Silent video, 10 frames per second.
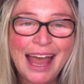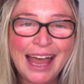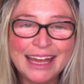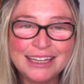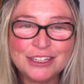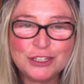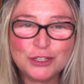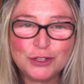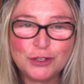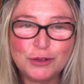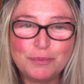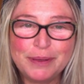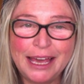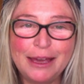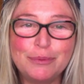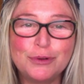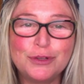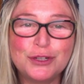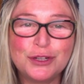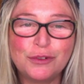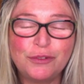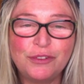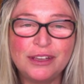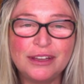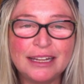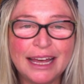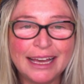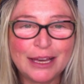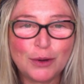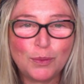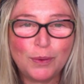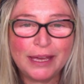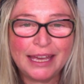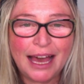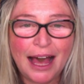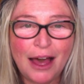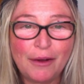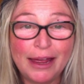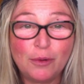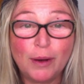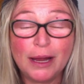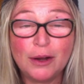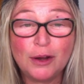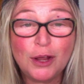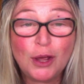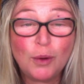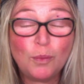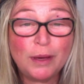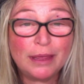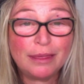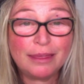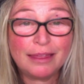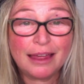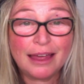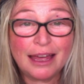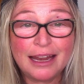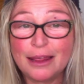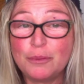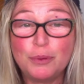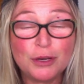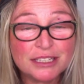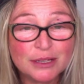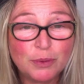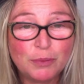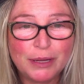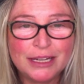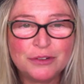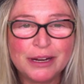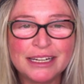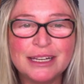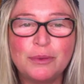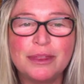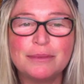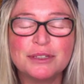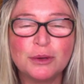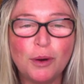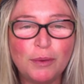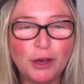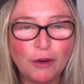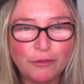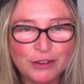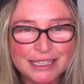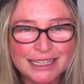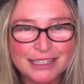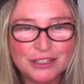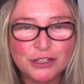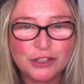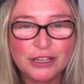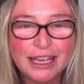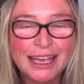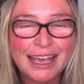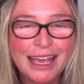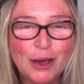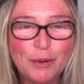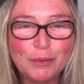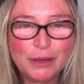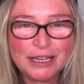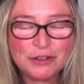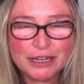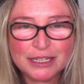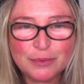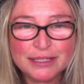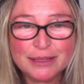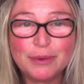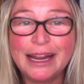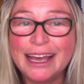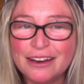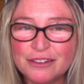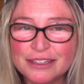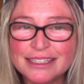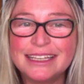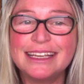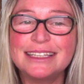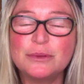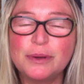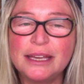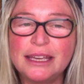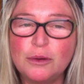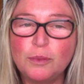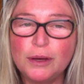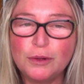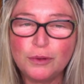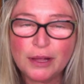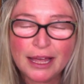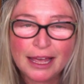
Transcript: and to be able to feel like we are at one with another person when we're interacting with them. So, what we often tend to do when we're interacting with someone else is we will